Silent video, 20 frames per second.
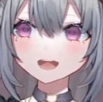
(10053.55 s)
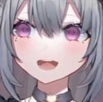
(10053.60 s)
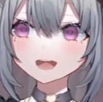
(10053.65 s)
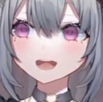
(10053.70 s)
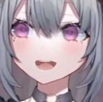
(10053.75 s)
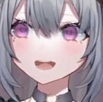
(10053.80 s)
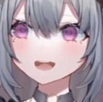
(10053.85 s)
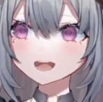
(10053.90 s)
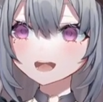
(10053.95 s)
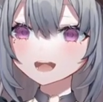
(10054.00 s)
yeah,
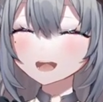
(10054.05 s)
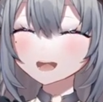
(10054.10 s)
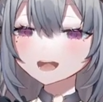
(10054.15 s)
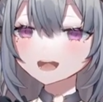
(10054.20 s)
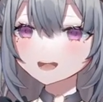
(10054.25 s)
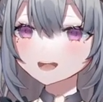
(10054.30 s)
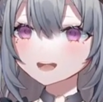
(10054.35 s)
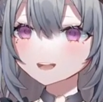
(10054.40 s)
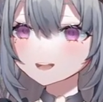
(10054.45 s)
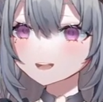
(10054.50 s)
she's
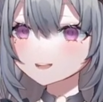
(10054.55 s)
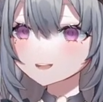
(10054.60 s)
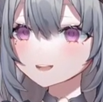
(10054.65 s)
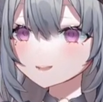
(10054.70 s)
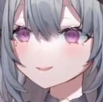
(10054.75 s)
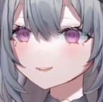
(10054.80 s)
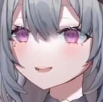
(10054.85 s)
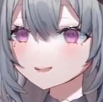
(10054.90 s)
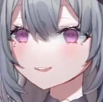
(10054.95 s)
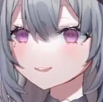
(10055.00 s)
really
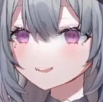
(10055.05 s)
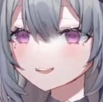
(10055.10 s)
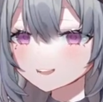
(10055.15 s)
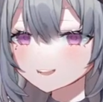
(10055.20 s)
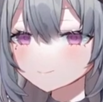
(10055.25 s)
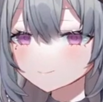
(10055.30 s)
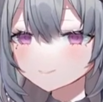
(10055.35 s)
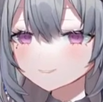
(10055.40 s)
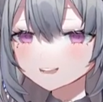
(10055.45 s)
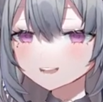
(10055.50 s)
creative and like
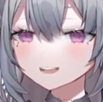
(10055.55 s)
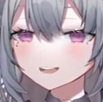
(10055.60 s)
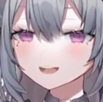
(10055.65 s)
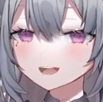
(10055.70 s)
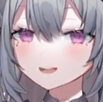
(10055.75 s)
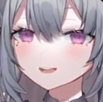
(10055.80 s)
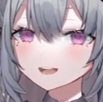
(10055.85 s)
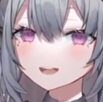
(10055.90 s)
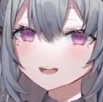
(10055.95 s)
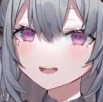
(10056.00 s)
really, really
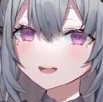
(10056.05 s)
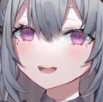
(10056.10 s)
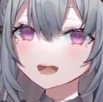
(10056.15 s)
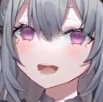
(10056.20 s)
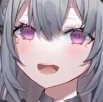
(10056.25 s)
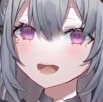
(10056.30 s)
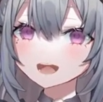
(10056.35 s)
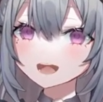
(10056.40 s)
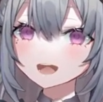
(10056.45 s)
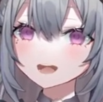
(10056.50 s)

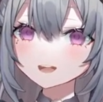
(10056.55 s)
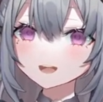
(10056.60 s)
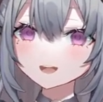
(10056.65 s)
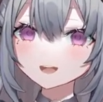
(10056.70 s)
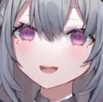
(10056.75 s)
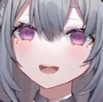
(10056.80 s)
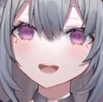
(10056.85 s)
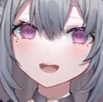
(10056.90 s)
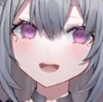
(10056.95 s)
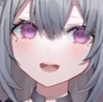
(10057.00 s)
talented, and
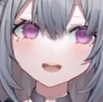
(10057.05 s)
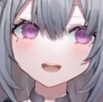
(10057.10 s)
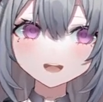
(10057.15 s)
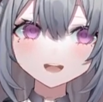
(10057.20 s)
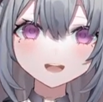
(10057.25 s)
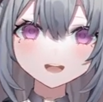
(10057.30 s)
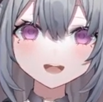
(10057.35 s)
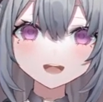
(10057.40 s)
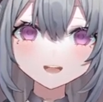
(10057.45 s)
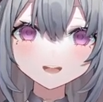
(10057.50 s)
I
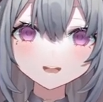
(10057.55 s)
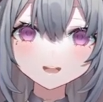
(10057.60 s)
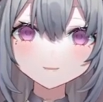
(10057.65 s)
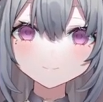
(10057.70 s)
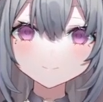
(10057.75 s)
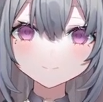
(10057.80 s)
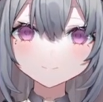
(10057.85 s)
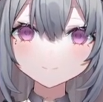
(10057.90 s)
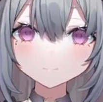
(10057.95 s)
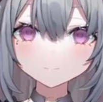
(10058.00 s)
think you guys should
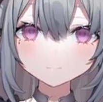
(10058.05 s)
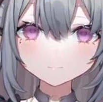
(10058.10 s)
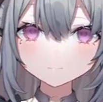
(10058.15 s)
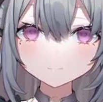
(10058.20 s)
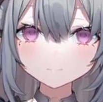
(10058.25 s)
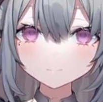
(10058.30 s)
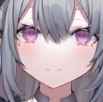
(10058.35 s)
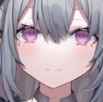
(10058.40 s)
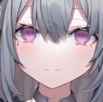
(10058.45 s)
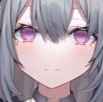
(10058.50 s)
keep talking.